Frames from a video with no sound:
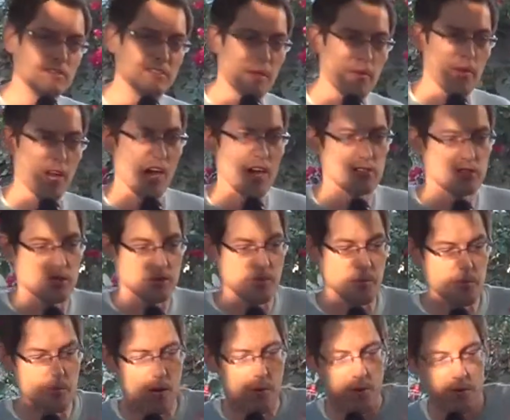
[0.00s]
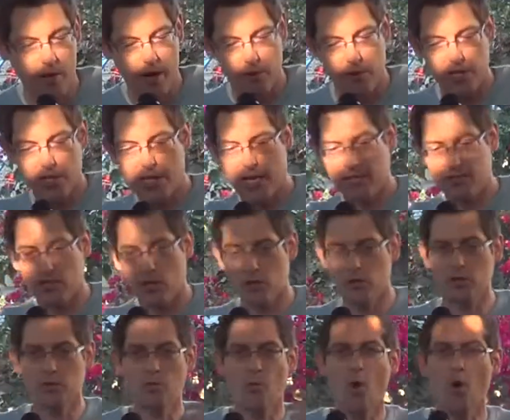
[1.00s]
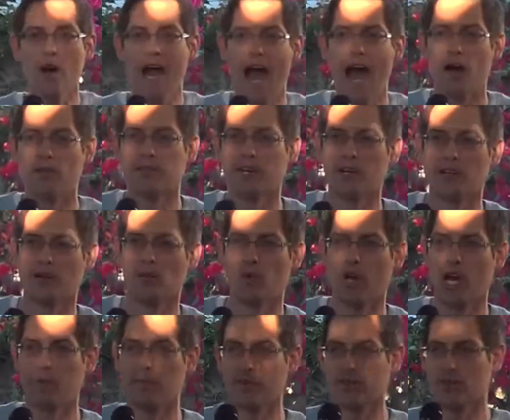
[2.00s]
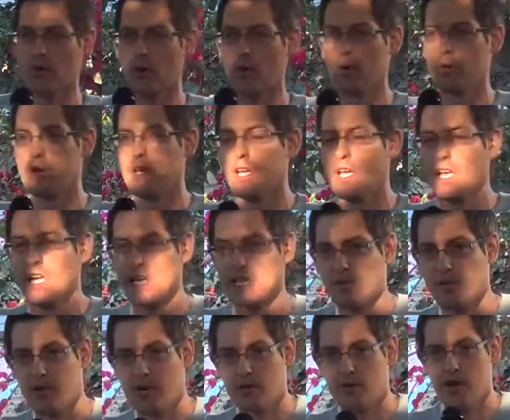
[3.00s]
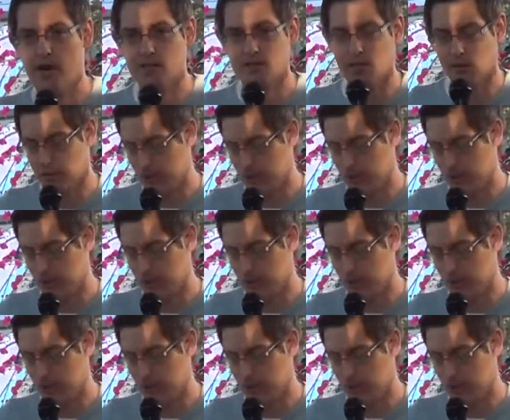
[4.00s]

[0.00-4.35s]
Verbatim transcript: seminar as sort of a moment where I realized, you know, there's more out there than what I've been told in the punk rock